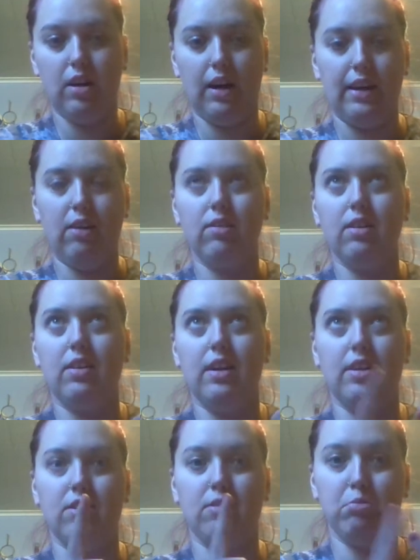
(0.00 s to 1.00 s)
I don't
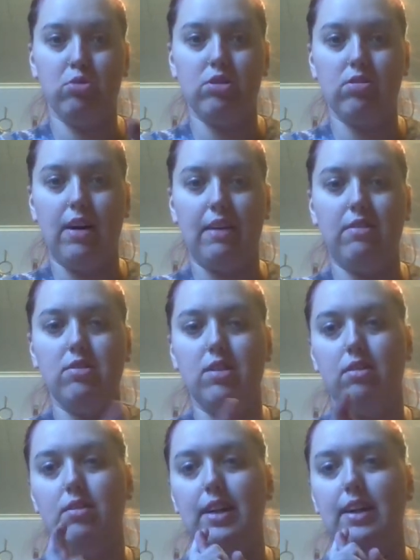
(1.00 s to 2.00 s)
and more subscribers. I
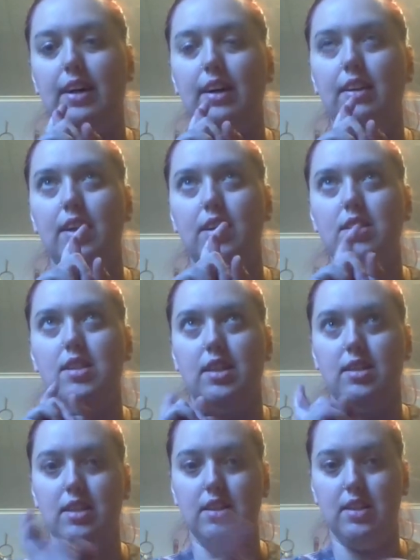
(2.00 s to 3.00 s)
only got like
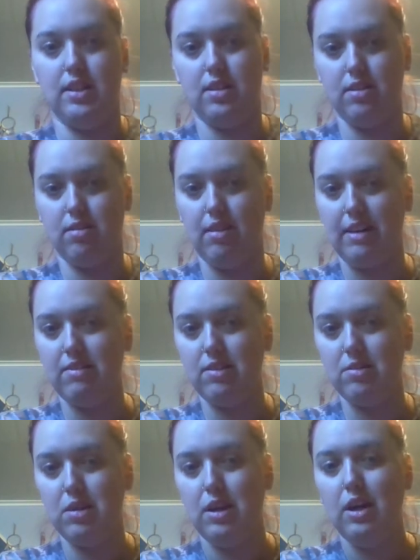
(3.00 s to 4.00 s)
66 subscribers.